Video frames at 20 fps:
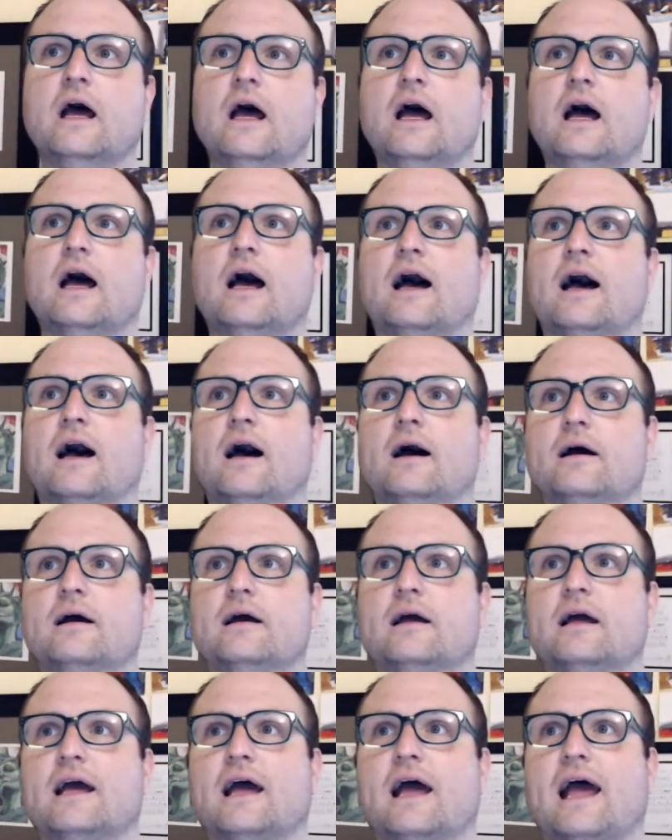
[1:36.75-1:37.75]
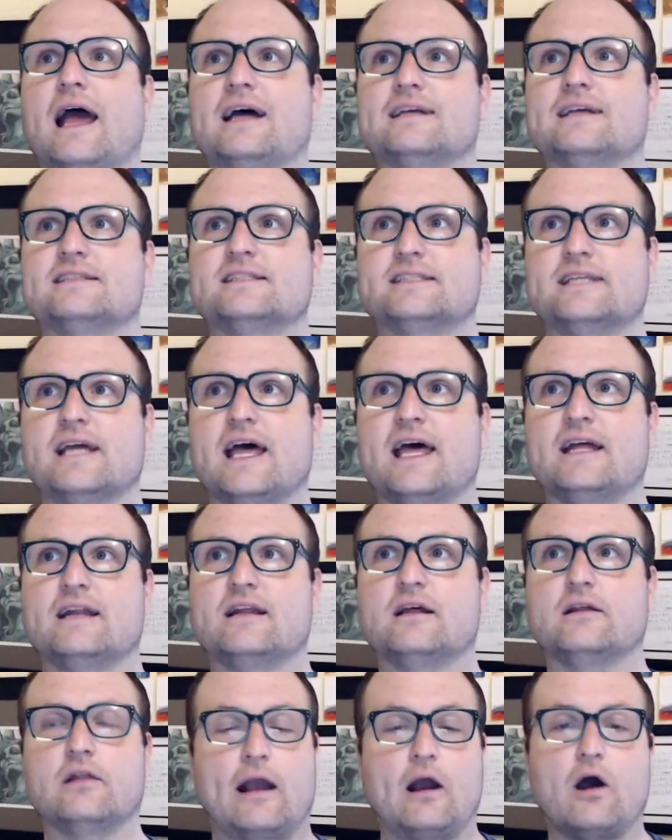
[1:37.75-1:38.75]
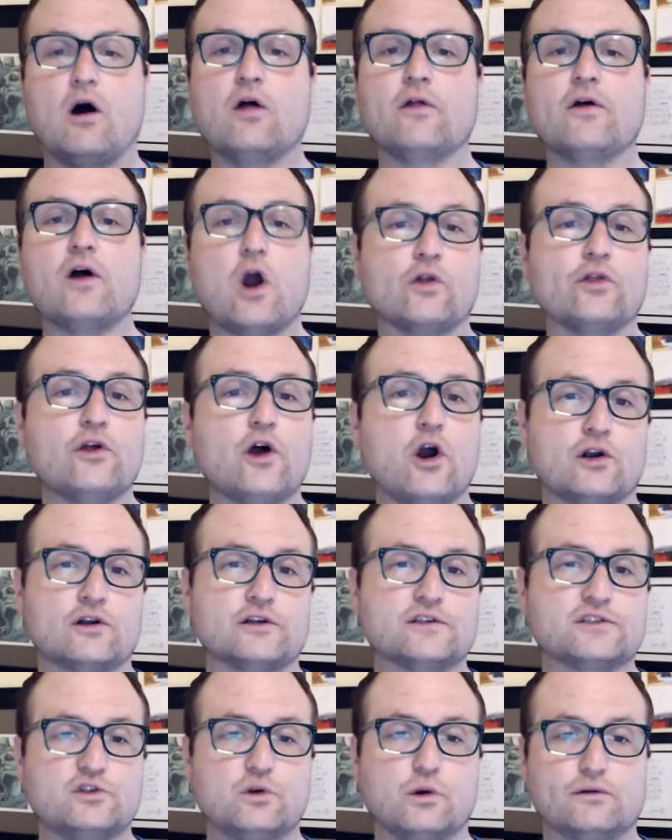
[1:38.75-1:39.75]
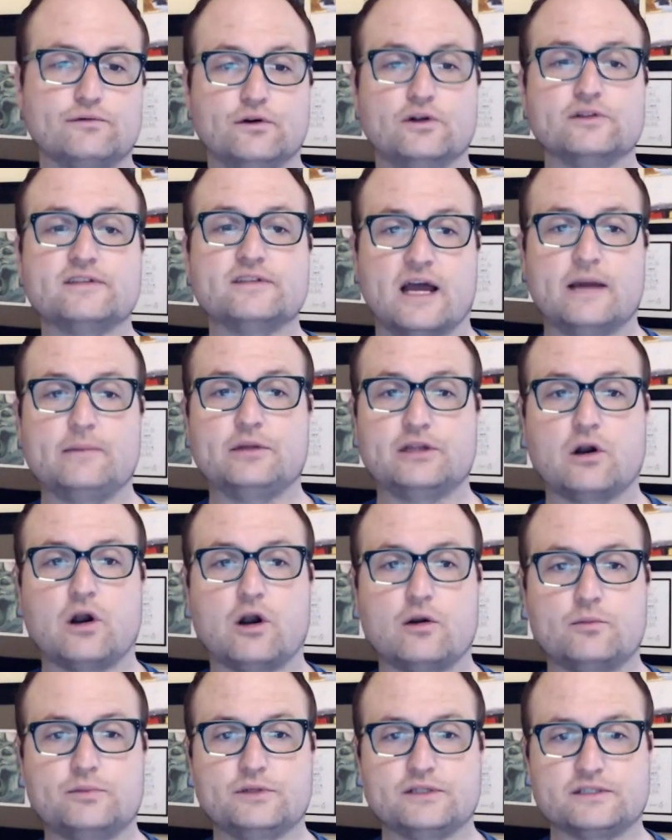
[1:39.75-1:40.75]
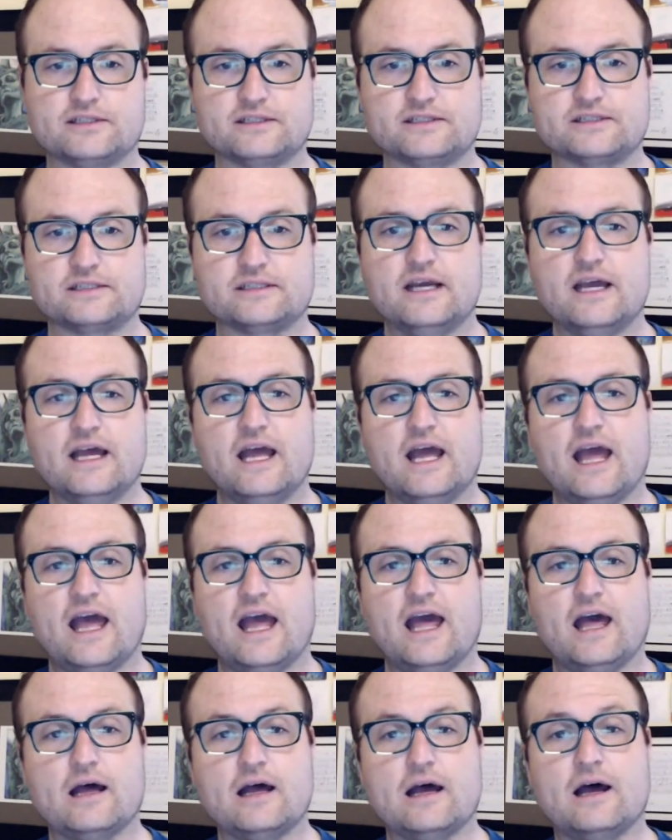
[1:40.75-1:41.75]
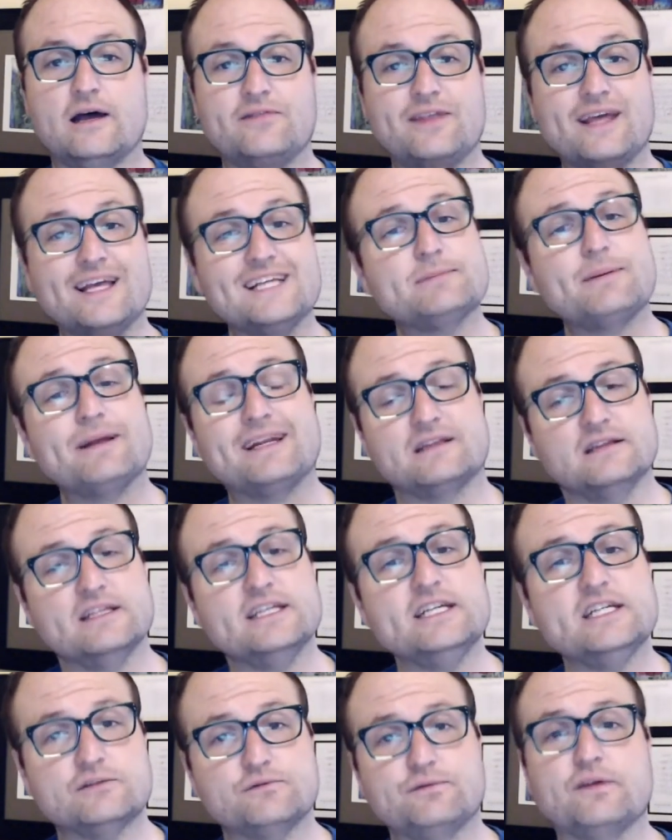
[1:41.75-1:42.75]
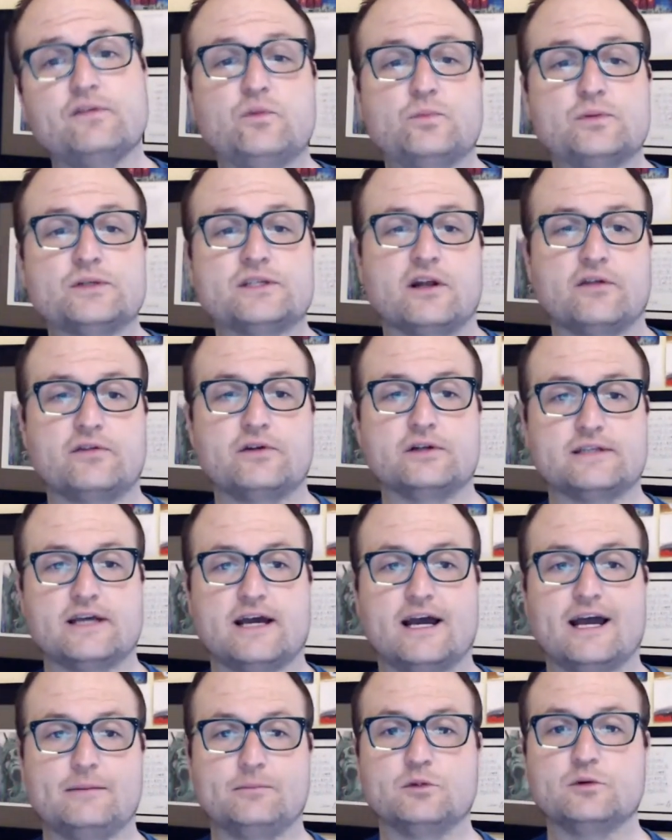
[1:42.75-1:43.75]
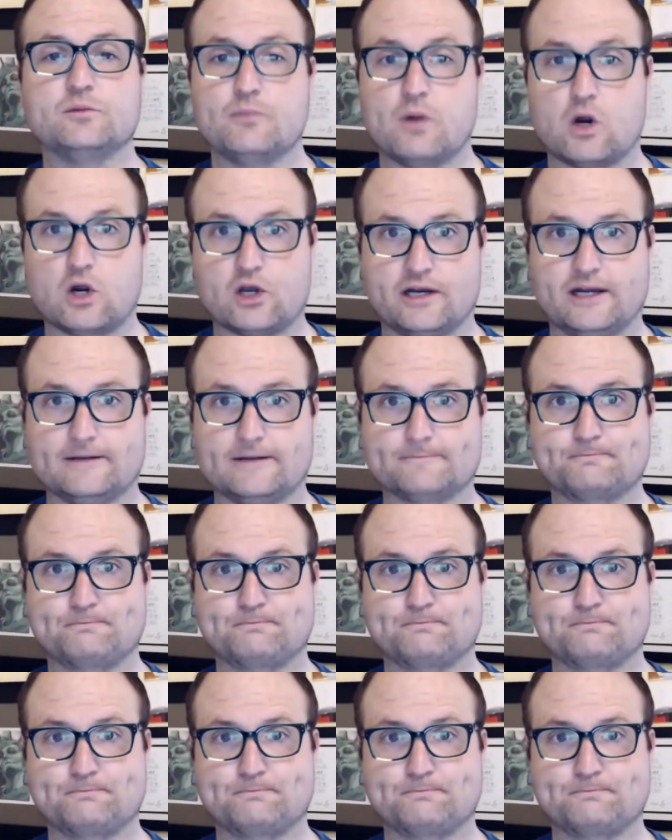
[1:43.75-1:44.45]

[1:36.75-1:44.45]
uh, has said, like all all the artists who are full time in their art business, uh, they spend at least fifty percent of their time marketing.